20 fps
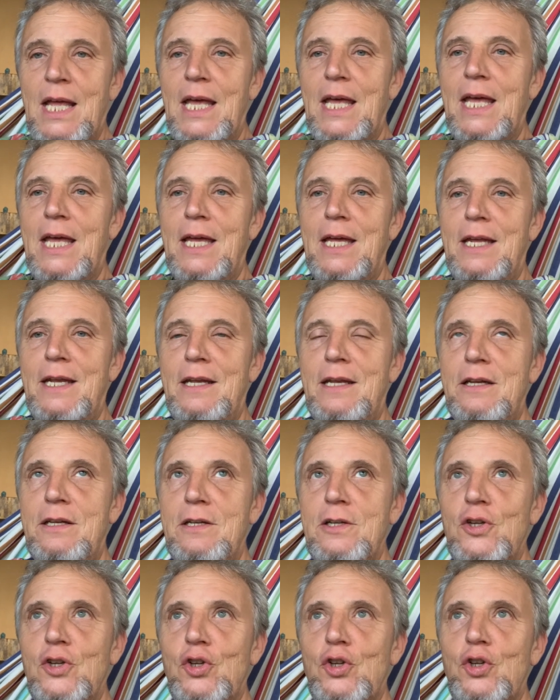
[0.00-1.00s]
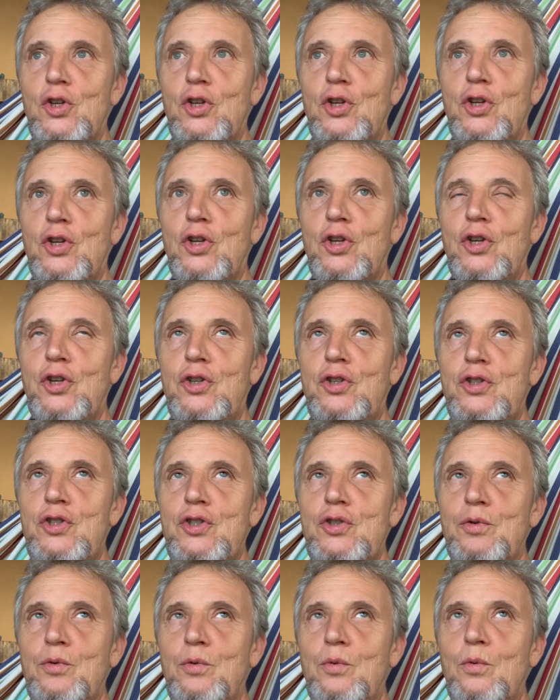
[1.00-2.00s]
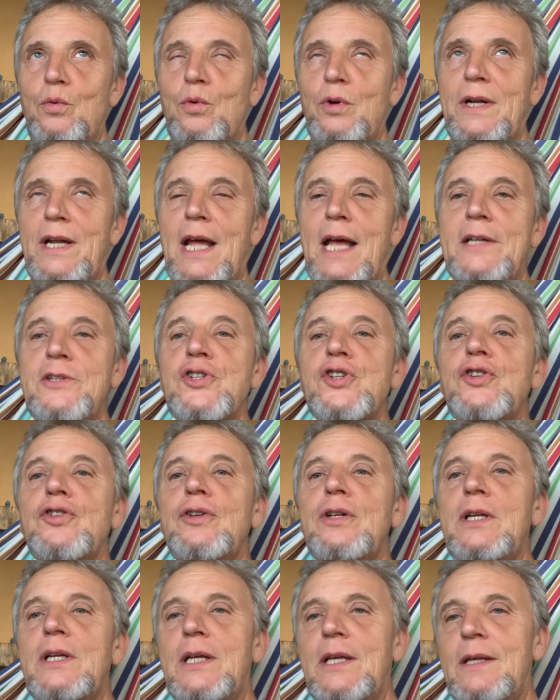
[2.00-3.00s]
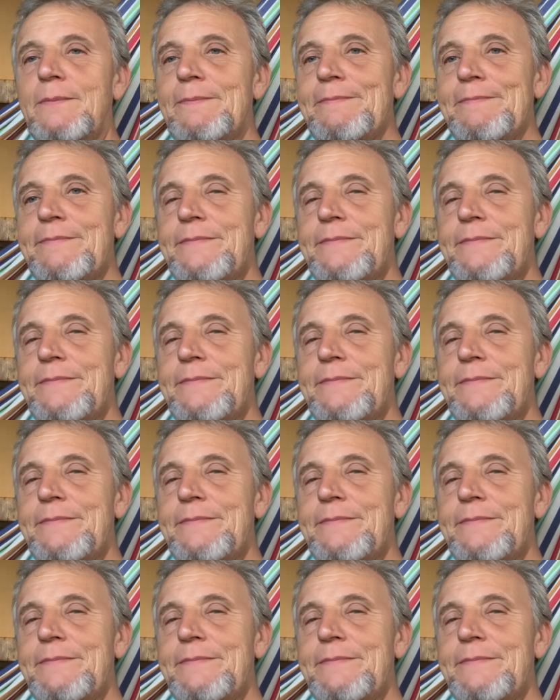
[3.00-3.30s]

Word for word: And you naturally